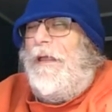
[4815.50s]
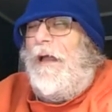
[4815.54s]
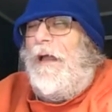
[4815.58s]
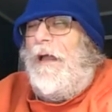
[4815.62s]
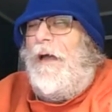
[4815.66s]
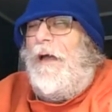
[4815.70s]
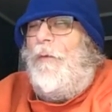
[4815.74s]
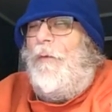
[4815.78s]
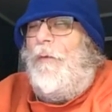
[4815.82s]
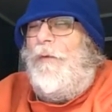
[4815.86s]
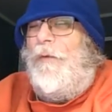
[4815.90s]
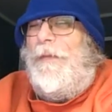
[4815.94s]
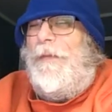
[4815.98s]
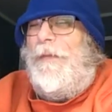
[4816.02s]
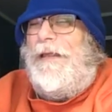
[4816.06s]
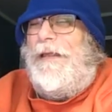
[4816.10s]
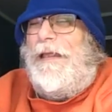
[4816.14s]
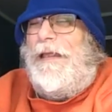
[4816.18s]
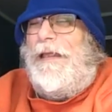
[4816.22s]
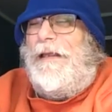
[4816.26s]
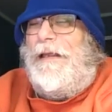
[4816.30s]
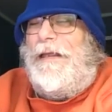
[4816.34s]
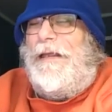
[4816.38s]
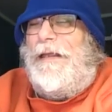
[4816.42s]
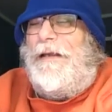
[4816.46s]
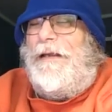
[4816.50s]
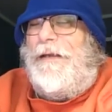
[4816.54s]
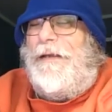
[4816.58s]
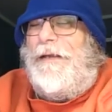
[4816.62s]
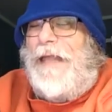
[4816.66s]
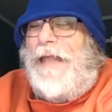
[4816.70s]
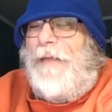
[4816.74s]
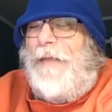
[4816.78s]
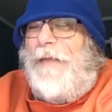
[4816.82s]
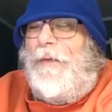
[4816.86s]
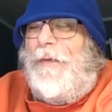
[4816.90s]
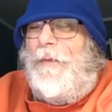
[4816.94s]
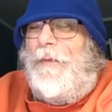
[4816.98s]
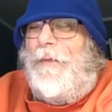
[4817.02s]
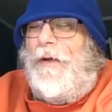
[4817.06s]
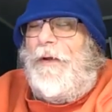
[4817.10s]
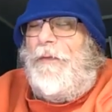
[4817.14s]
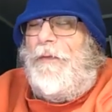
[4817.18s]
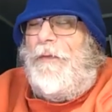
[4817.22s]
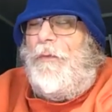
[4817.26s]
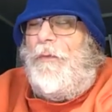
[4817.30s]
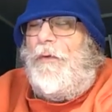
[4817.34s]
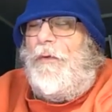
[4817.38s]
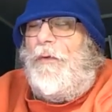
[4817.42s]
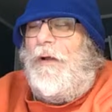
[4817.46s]
Women in Entertainment
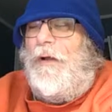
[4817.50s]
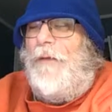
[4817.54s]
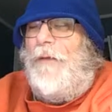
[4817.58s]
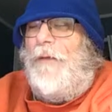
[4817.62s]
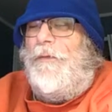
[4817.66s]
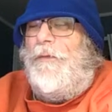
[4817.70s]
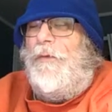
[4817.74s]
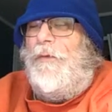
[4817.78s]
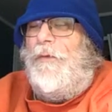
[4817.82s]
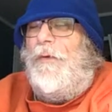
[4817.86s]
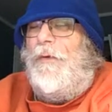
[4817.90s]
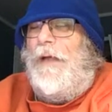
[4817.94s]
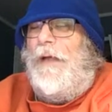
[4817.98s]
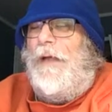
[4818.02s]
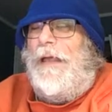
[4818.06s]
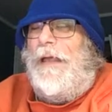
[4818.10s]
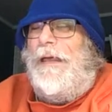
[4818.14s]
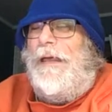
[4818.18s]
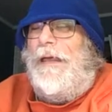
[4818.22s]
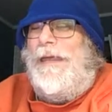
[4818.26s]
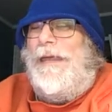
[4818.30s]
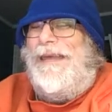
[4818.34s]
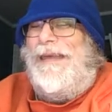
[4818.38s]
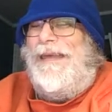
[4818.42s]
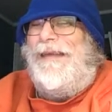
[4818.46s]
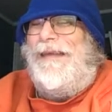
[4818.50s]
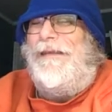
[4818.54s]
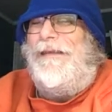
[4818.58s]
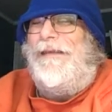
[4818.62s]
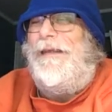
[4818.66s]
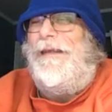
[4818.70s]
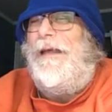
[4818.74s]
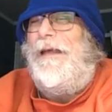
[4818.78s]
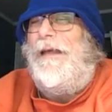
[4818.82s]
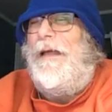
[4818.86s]
Month will come to an end.